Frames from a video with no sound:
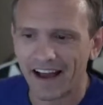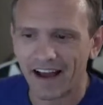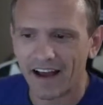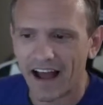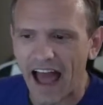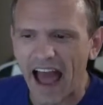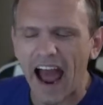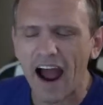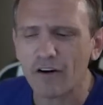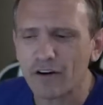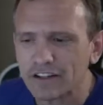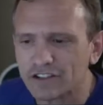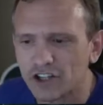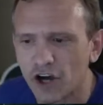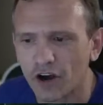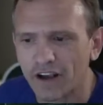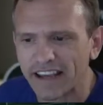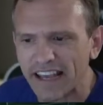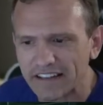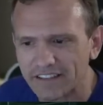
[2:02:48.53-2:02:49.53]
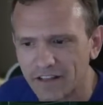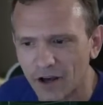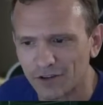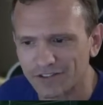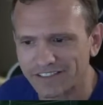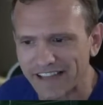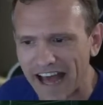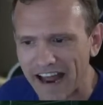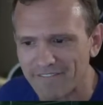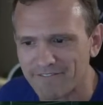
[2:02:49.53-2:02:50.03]
how did y'all get
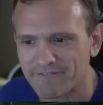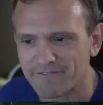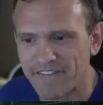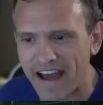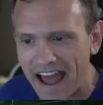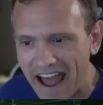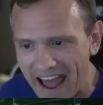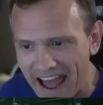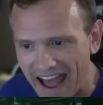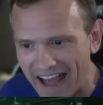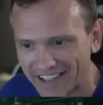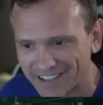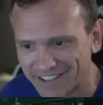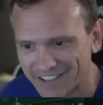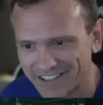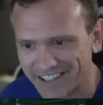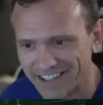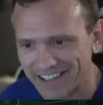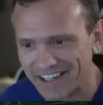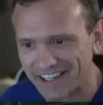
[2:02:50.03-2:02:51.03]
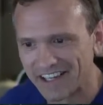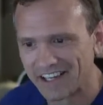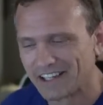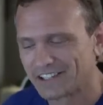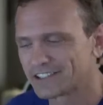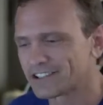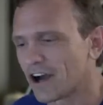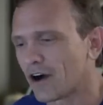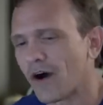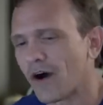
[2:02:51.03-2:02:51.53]
those that fast? So